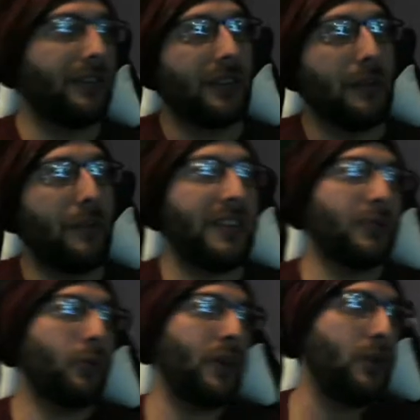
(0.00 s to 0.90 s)
3
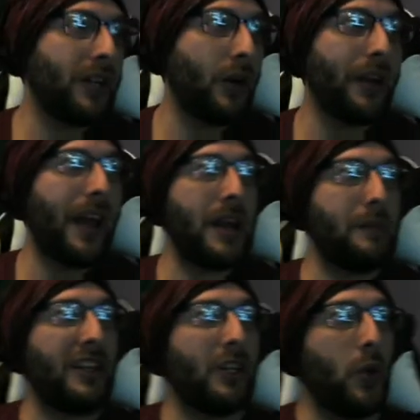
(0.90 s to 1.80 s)
pieces. When you kill an
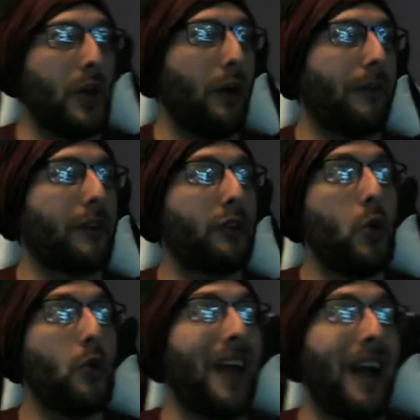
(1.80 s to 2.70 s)
enemy, you heal for
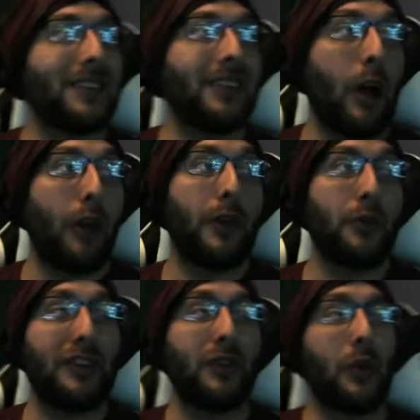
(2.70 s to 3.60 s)
2,000 health and
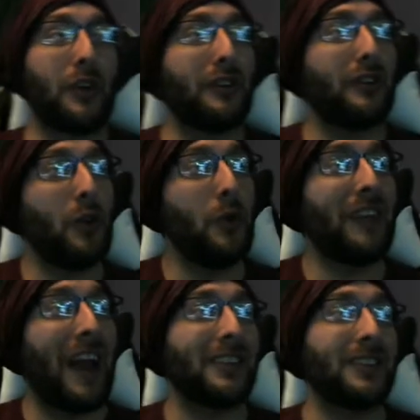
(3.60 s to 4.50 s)
restore
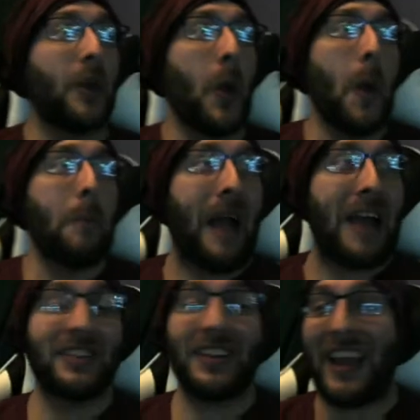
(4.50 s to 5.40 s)
2,000
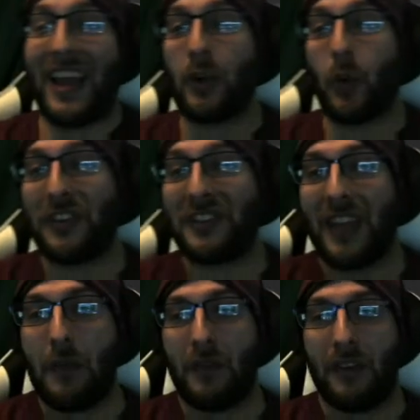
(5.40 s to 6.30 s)
magicka and/or
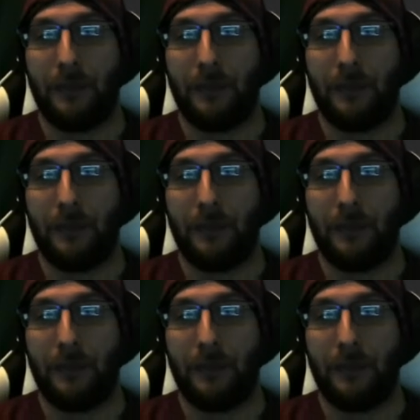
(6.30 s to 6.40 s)
stamina.